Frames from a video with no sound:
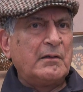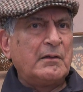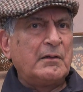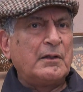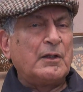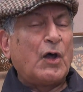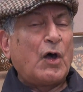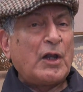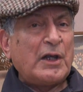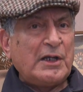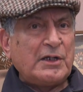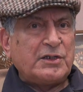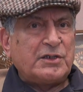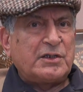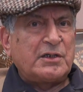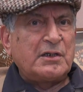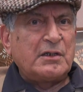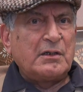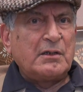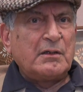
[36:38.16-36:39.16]

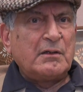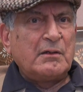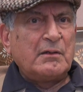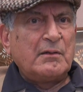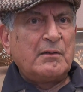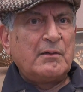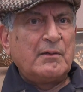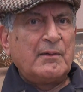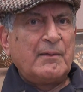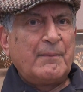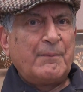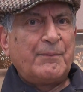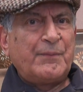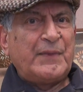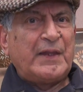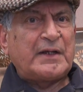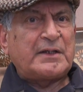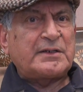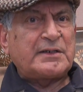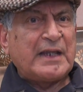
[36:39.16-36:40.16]
knowledge
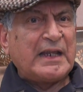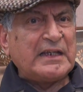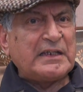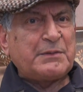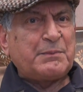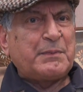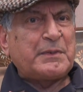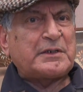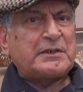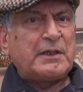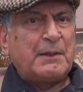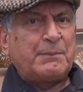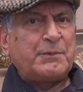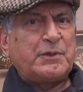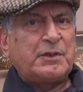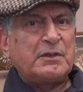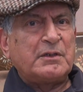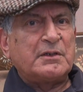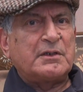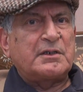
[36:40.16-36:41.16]
that sense
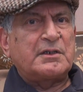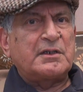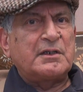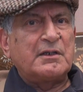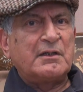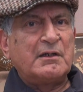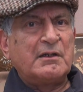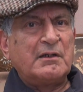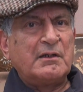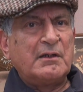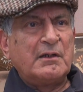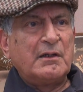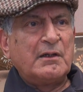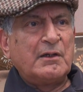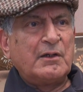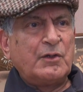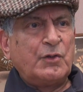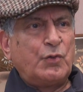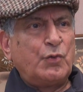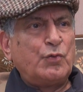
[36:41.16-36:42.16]
perceptions
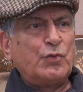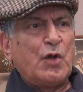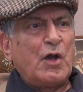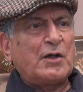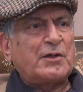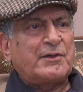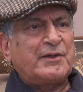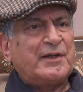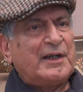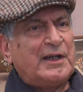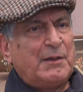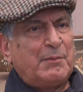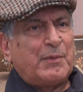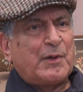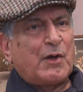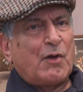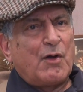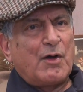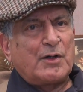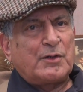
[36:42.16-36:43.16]
do not really
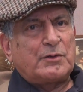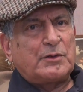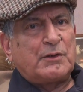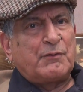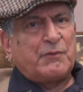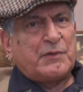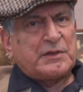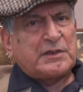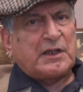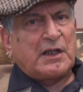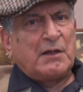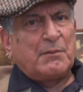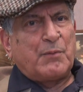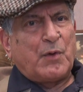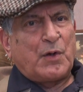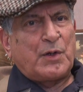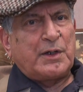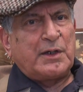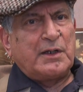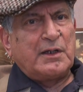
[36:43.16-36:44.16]
belong to the physical
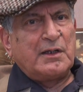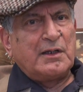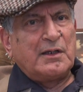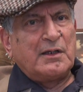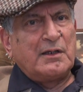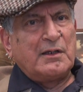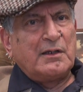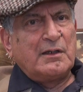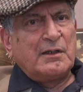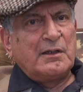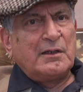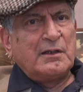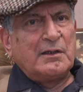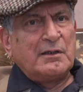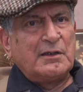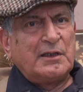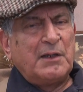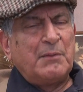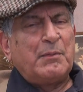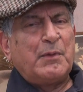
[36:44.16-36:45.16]
body,
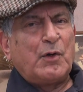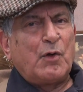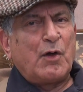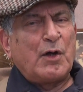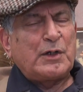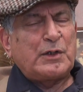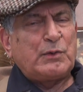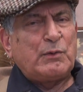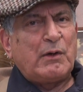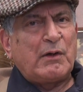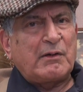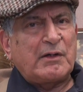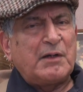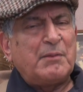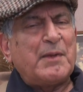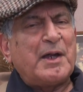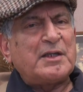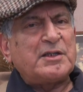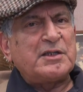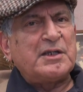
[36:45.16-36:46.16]
they belong to our
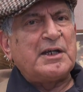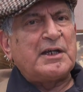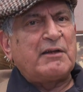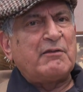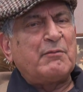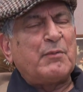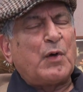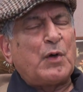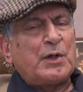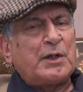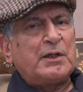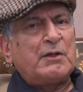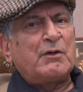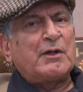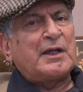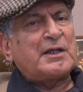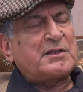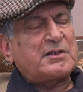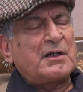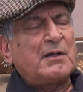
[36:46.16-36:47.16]
imaginative body
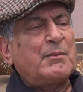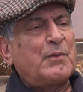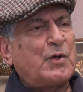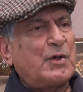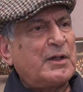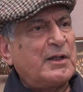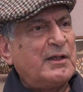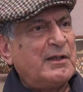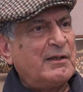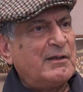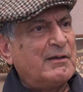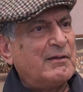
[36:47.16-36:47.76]
or astral body.